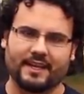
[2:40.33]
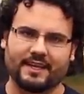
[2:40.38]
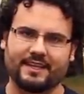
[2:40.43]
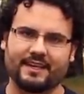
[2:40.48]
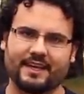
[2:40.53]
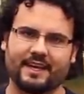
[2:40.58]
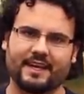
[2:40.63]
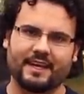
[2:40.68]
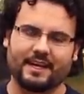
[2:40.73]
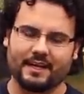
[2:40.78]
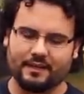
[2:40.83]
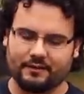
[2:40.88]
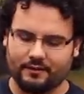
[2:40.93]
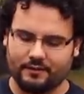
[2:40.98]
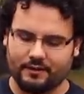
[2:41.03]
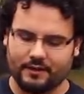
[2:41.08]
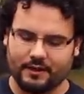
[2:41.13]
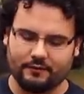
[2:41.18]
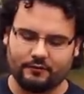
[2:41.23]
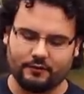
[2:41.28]
Getting
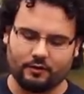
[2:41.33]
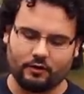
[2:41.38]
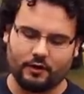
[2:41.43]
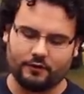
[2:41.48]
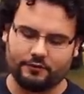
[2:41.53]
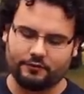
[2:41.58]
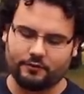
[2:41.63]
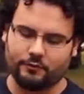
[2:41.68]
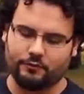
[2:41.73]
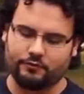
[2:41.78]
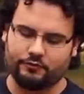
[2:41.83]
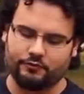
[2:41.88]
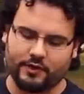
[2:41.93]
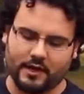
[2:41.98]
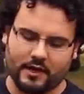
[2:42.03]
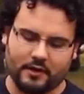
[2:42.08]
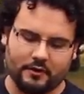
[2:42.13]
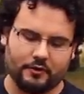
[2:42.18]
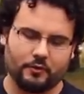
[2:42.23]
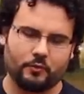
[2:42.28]
into these are also
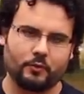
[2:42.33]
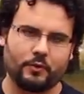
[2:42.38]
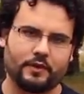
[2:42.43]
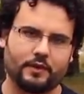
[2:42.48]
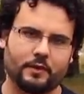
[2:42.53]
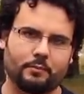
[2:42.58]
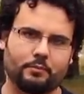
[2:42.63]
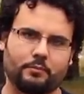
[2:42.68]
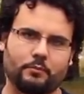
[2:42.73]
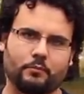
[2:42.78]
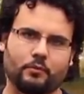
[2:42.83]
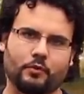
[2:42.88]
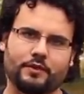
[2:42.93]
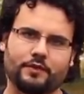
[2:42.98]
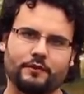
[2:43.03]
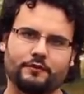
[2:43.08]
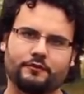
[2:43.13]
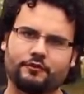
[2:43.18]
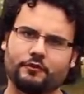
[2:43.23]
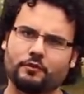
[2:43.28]
shared with the,
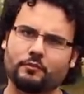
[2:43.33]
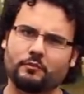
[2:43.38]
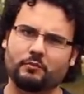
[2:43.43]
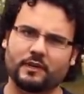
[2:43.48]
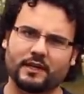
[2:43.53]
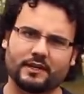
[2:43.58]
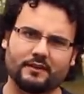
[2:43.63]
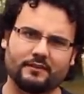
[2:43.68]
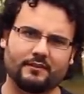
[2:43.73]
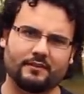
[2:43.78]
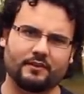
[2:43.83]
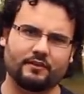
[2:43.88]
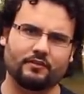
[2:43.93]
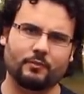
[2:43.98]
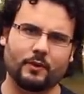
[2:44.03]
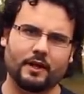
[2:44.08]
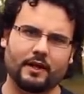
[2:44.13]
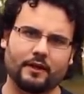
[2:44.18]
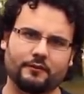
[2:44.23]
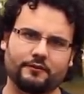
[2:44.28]
with the zoom buttons as
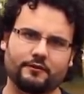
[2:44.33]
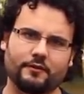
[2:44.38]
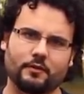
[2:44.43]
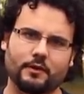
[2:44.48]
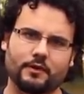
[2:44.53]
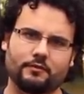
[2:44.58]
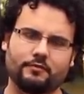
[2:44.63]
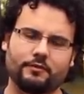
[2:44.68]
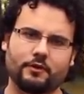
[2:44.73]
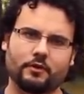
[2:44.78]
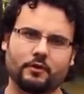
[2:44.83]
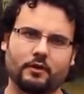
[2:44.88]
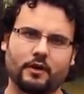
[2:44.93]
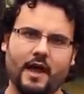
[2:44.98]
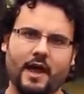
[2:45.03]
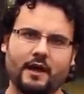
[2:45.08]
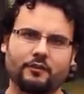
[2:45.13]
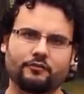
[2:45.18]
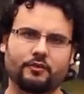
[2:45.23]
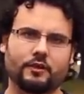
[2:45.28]
well. So if
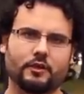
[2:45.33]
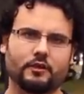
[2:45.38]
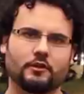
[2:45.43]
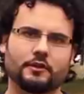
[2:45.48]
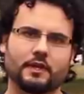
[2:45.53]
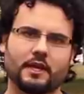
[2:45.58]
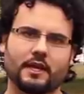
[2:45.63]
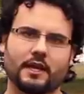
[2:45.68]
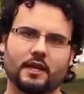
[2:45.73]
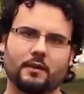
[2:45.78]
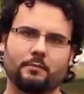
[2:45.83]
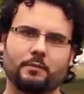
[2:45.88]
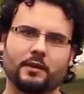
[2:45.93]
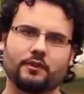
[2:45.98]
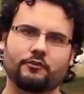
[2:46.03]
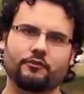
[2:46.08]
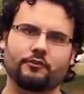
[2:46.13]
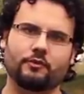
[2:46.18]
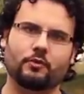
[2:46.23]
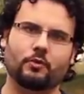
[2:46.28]
you're actually looking at a
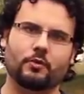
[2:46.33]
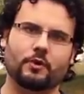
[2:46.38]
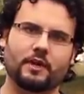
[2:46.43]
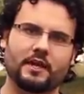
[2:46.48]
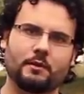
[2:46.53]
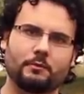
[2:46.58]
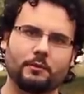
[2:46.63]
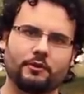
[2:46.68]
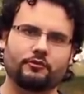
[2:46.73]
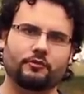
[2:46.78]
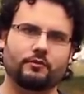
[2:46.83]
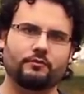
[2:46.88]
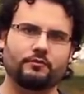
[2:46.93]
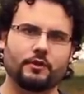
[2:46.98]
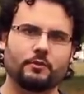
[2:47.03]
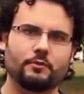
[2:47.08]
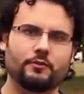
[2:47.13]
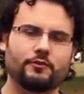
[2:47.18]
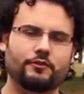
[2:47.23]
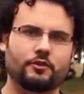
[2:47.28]
picture or image
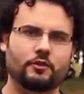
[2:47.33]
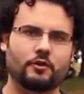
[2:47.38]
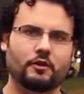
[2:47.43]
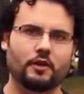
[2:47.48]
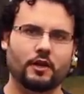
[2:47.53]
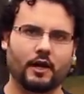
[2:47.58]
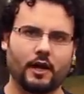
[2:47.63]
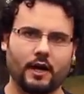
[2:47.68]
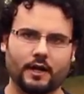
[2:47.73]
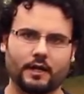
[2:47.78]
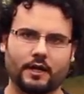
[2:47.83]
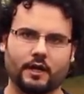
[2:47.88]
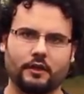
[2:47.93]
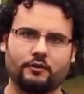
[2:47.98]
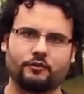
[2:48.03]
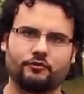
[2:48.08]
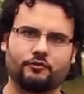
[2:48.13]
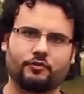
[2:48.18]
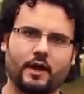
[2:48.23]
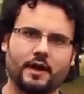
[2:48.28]
review is turned on
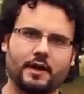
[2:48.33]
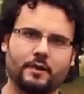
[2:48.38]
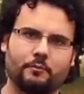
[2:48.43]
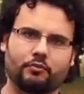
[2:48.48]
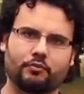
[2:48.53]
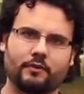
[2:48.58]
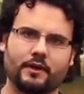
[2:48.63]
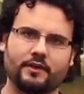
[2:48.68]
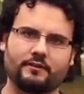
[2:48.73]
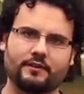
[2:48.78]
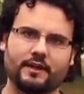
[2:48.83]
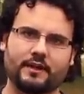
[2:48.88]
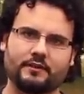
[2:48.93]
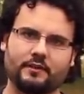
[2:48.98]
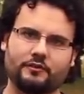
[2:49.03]
and you try to press that